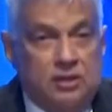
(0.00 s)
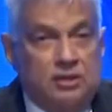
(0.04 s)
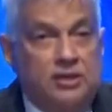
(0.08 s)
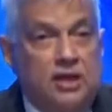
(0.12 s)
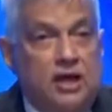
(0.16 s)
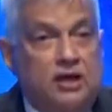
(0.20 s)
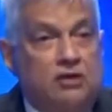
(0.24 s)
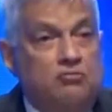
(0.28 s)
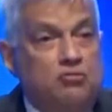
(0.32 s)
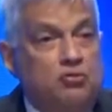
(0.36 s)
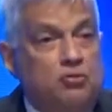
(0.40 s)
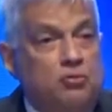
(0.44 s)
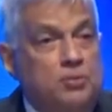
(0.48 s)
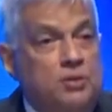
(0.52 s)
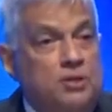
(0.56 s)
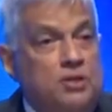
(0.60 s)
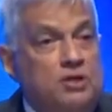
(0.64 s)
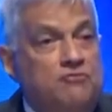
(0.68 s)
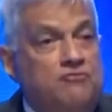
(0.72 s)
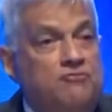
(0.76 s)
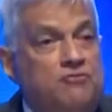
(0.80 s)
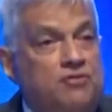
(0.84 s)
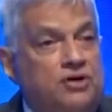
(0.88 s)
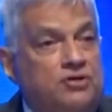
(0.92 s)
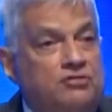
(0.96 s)
that would be
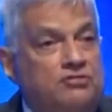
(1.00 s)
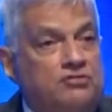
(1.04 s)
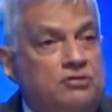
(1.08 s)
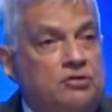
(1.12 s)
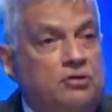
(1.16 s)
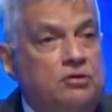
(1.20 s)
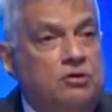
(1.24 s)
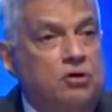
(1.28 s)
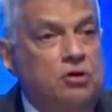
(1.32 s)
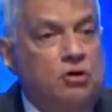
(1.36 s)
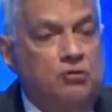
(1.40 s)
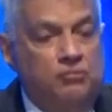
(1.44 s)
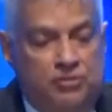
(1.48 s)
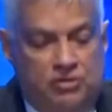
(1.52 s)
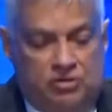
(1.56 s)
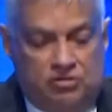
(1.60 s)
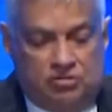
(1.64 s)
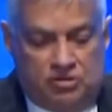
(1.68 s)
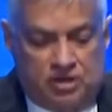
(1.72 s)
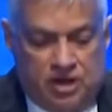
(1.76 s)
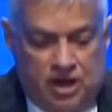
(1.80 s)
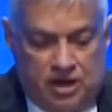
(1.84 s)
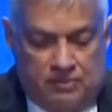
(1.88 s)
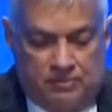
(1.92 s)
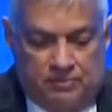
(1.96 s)
the first of its
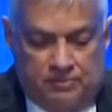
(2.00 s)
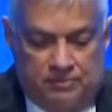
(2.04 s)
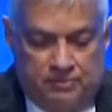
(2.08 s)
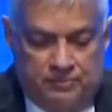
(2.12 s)
type.